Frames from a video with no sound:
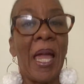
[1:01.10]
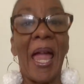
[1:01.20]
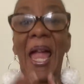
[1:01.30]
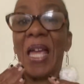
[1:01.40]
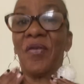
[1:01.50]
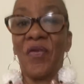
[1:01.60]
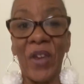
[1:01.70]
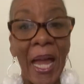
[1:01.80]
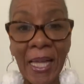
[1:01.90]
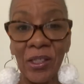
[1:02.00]

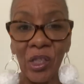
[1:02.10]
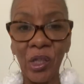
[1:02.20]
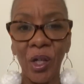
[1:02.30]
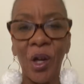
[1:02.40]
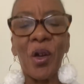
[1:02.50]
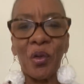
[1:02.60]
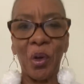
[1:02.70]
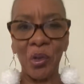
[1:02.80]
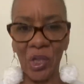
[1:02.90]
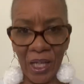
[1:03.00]
advanced
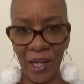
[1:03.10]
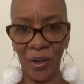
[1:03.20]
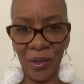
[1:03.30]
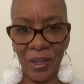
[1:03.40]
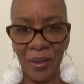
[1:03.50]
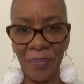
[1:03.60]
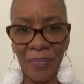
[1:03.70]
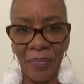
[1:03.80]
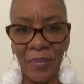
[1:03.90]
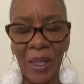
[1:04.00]
crocheters.
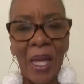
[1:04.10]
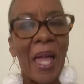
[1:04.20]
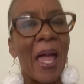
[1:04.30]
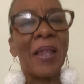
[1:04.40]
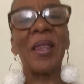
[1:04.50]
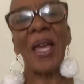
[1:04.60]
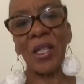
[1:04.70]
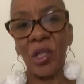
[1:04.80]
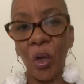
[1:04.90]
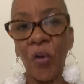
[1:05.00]
And that
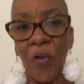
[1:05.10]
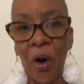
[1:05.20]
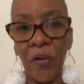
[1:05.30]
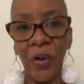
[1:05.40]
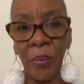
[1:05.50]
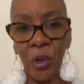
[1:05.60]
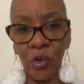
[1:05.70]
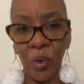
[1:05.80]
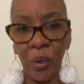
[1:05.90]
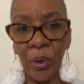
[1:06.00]
is so far from the
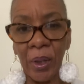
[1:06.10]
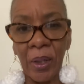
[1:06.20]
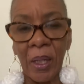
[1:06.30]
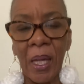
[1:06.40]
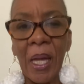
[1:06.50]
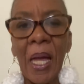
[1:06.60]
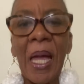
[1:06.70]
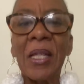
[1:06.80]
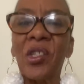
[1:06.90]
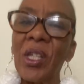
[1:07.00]
truth.
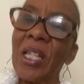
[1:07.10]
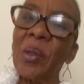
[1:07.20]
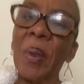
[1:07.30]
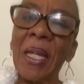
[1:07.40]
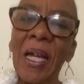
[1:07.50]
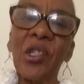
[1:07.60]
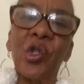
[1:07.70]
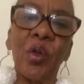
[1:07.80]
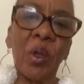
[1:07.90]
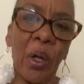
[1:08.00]
Just because
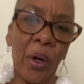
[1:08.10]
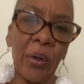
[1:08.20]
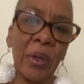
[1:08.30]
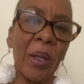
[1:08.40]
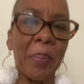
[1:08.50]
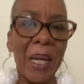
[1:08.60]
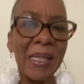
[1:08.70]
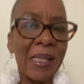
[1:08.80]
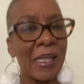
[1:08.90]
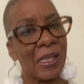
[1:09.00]
you learn the
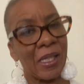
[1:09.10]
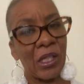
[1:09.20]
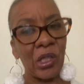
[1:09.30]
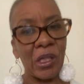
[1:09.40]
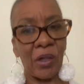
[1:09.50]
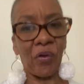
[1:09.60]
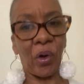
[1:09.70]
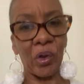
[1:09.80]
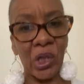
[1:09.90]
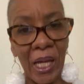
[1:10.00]
basic stitches of
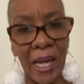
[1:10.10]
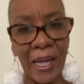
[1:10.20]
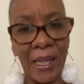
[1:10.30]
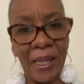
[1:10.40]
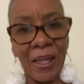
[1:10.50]
crochet